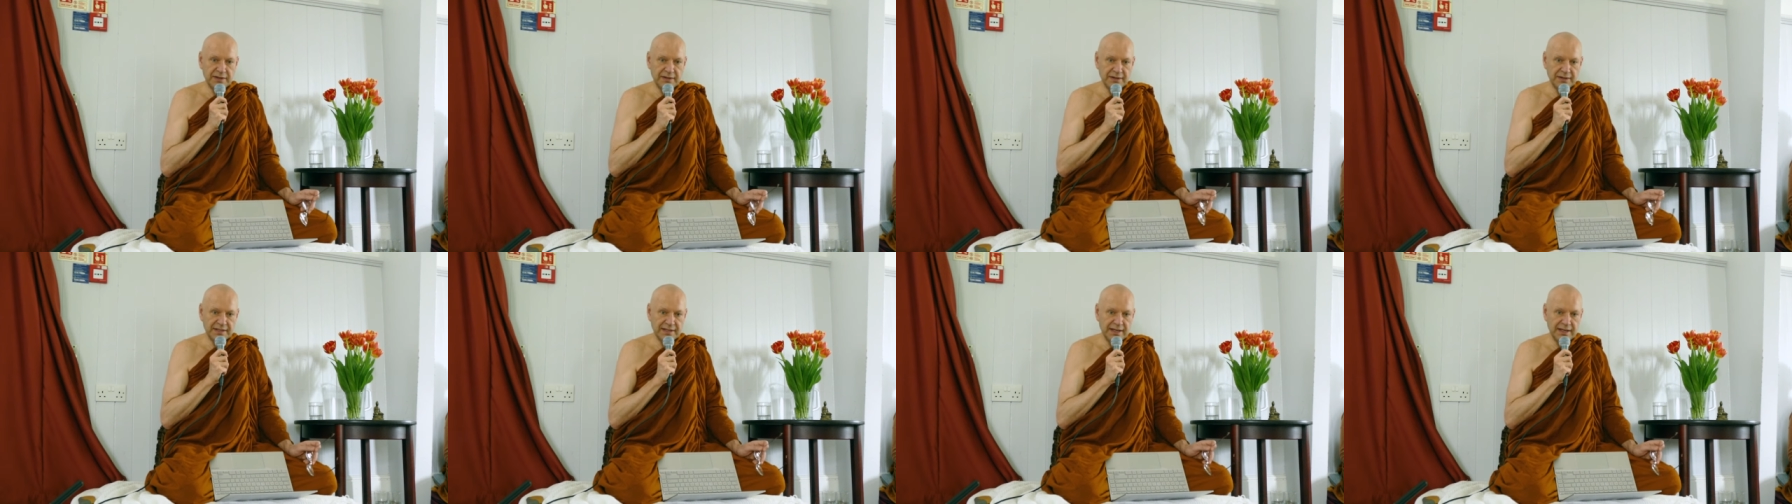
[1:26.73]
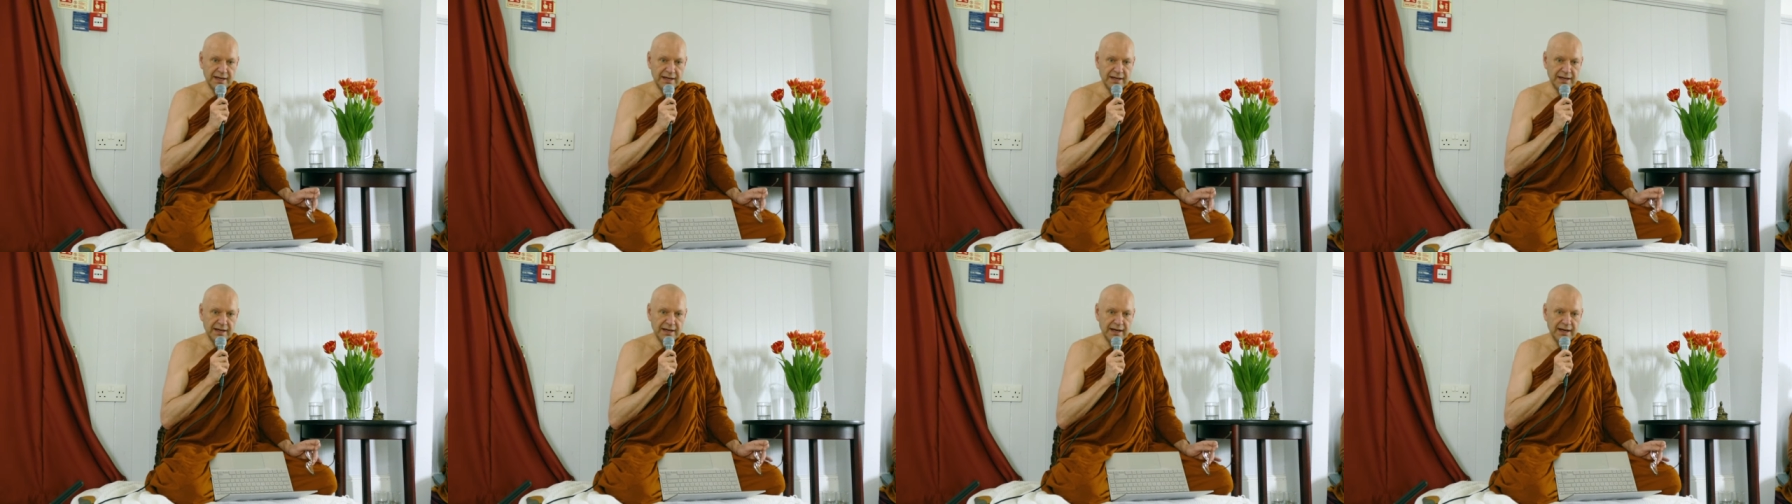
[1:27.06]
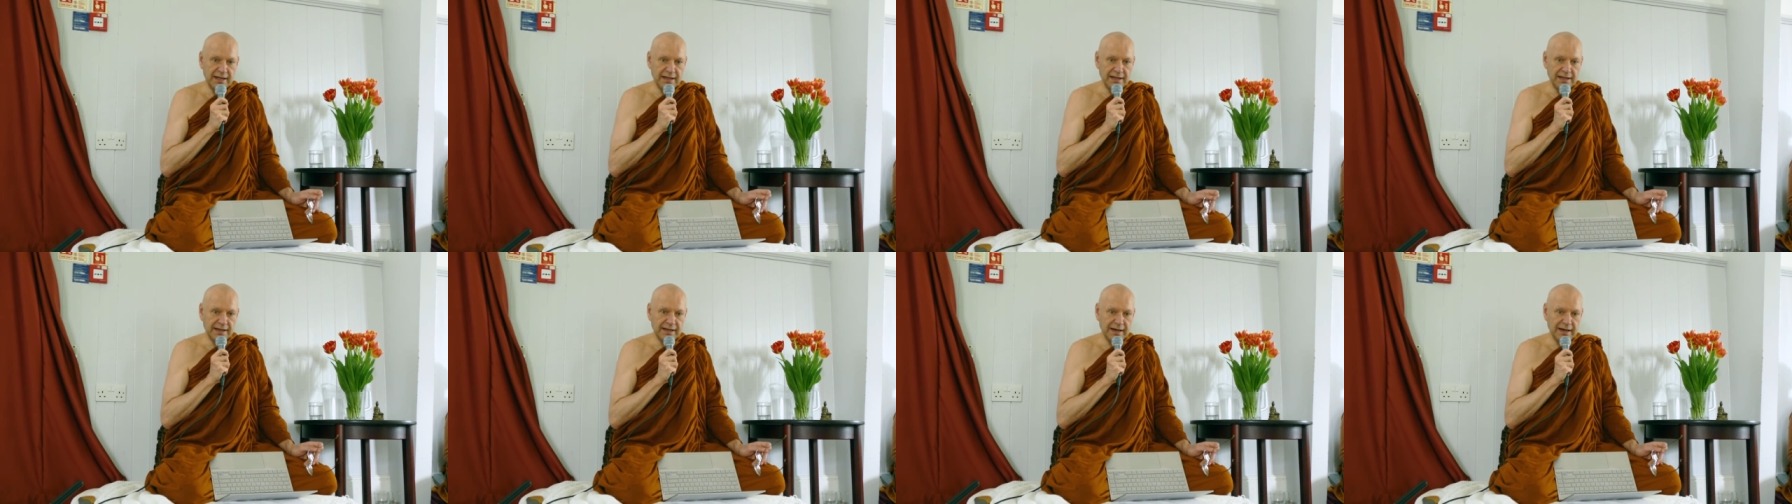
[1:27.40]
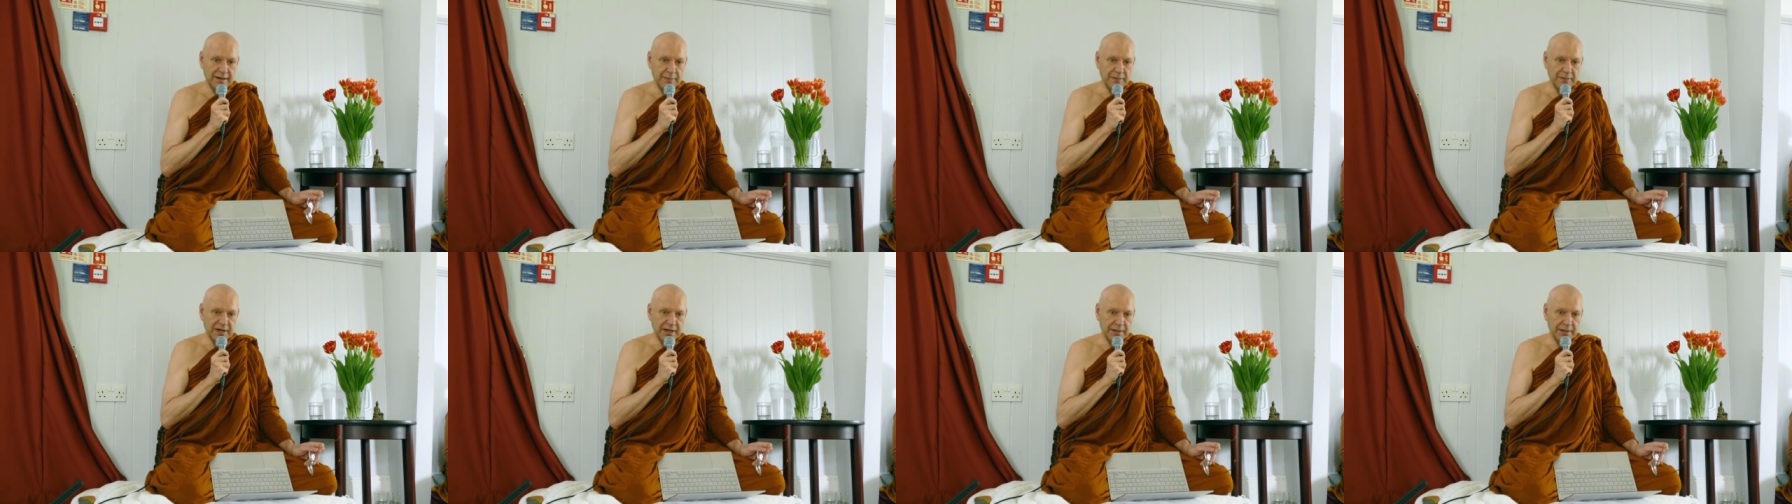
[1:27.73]
because they, they
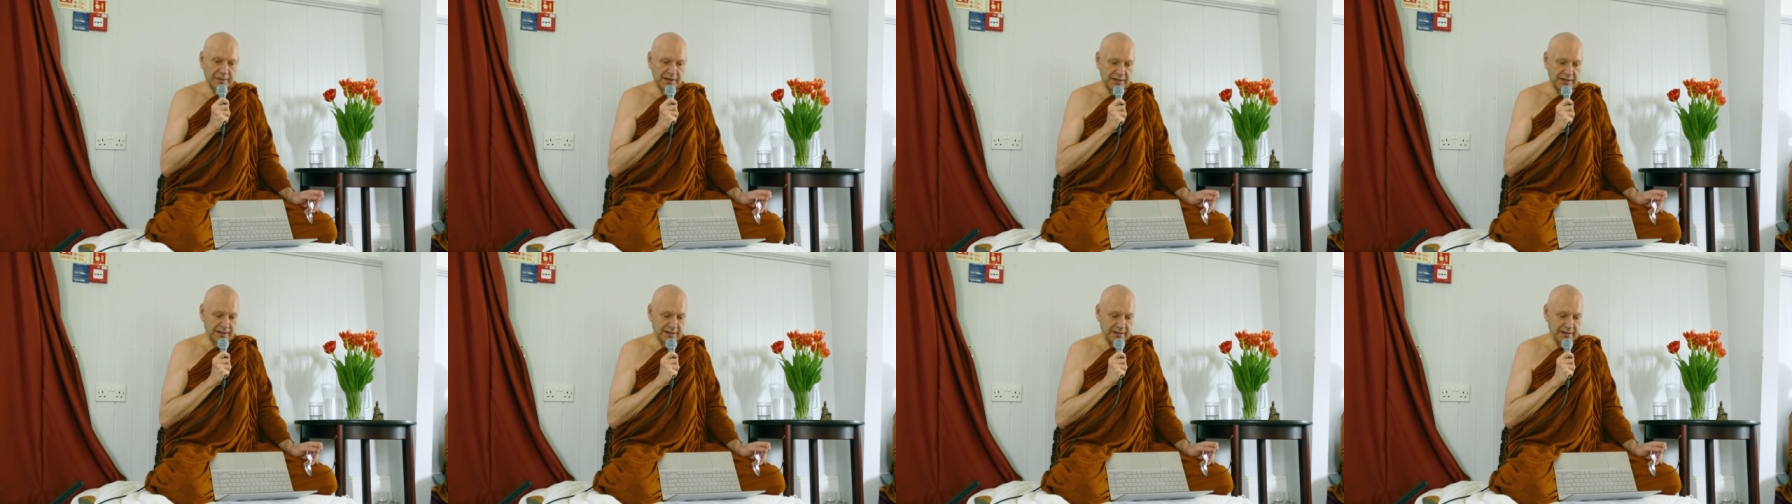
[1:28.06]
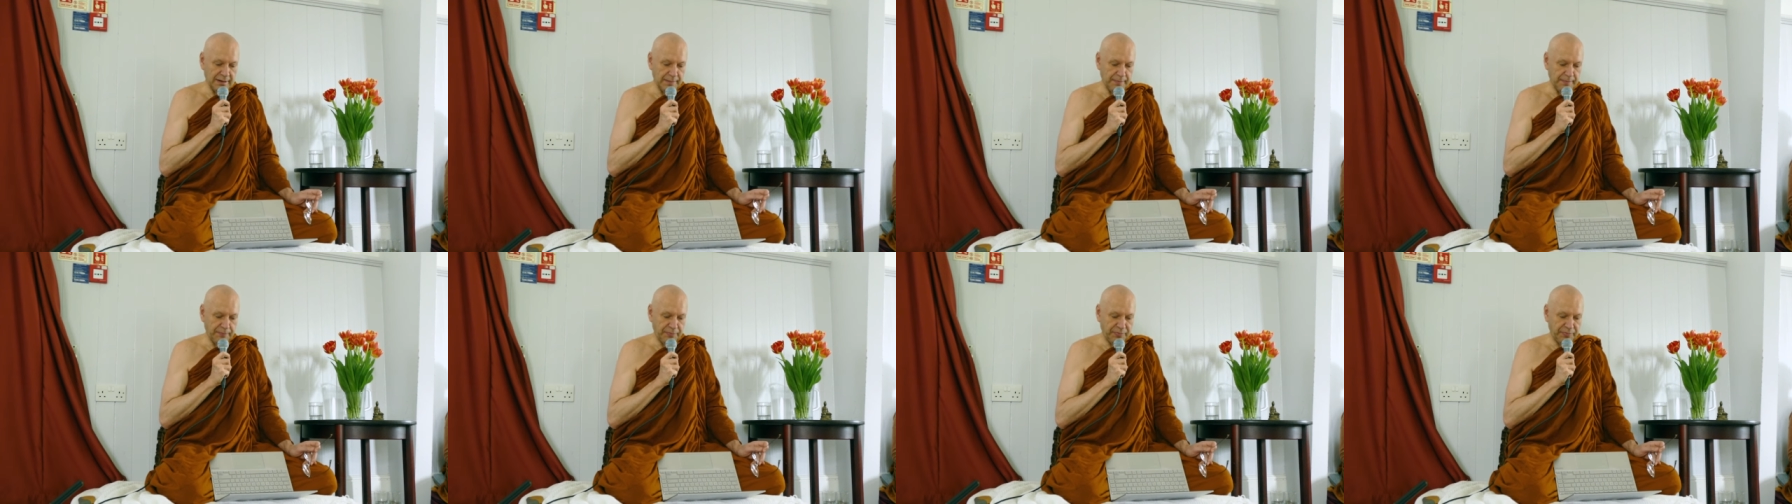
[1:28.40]
can be a bit uh,